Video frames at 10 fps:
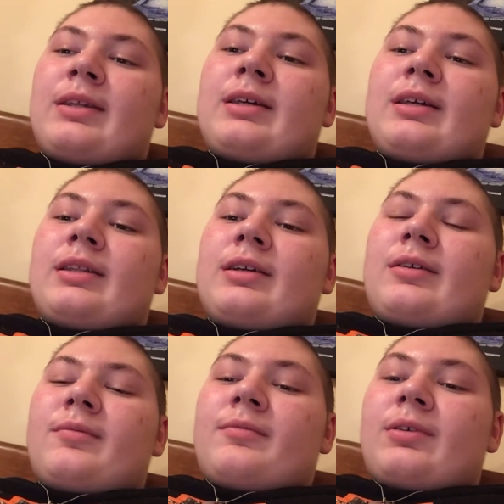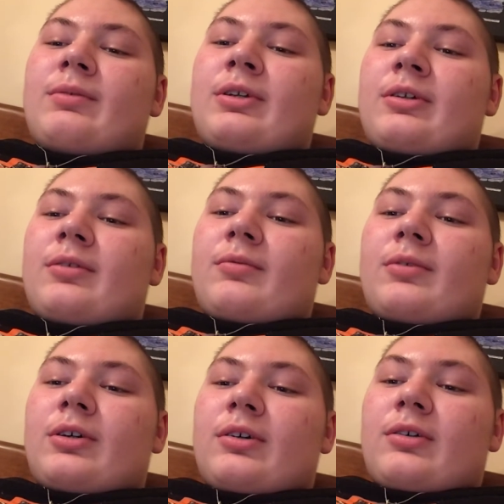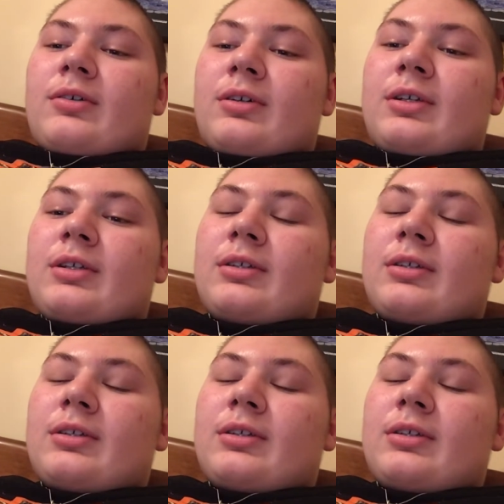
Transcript: And then we went on a walk.